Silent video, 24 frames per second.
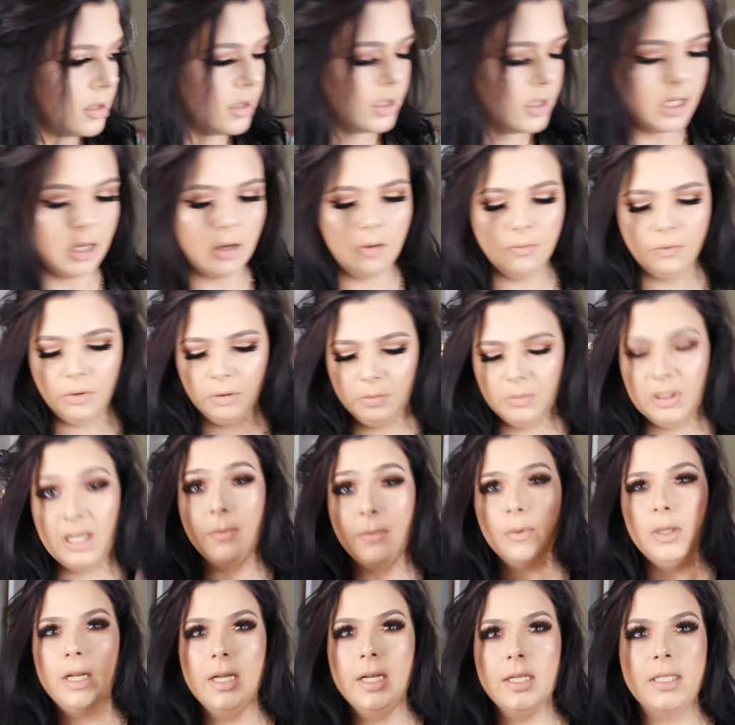So normally I
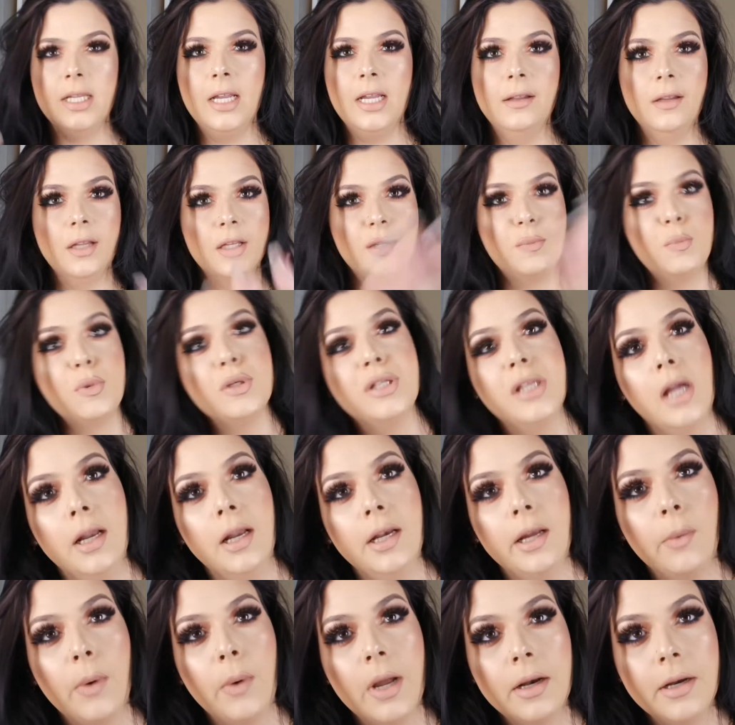would let it sit. Let's
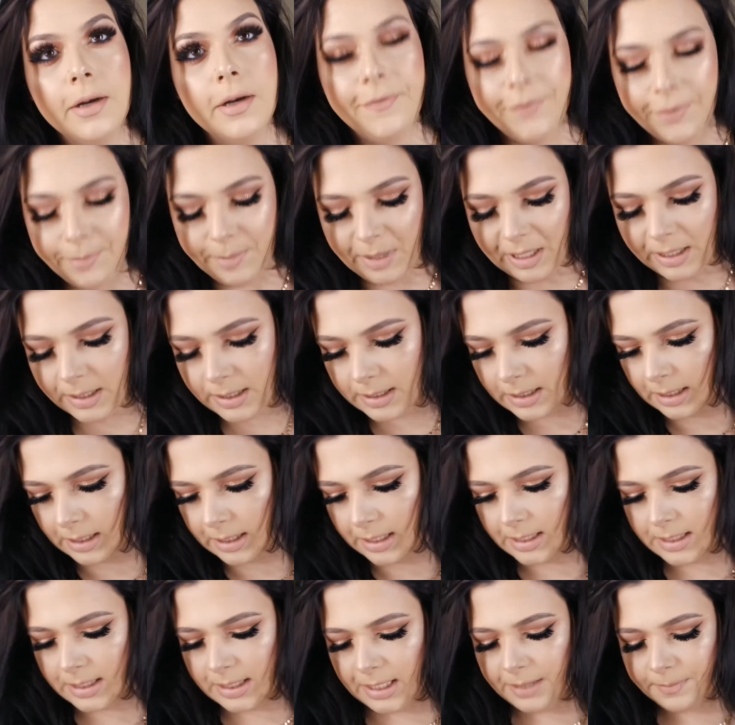pretend I waited a few minutes to
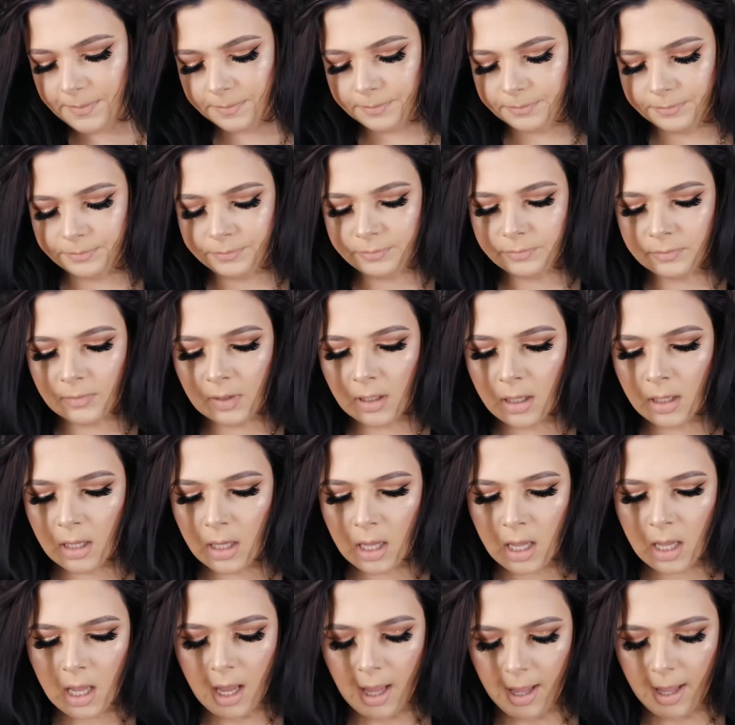let it sit.
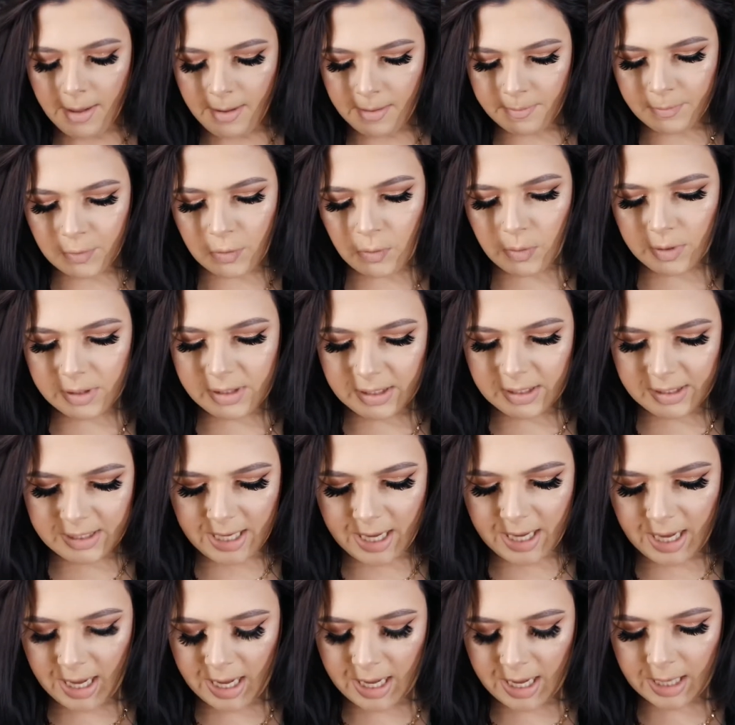I'm going to
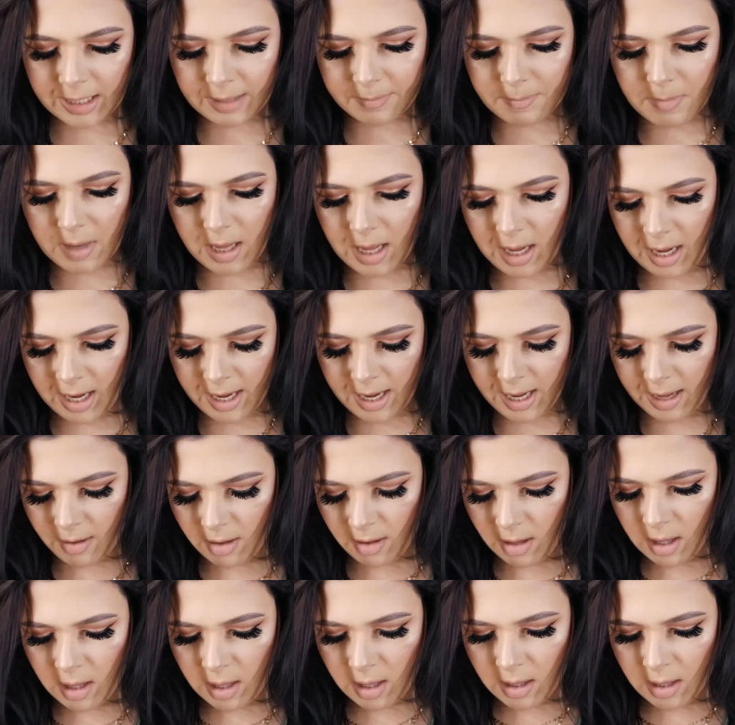take my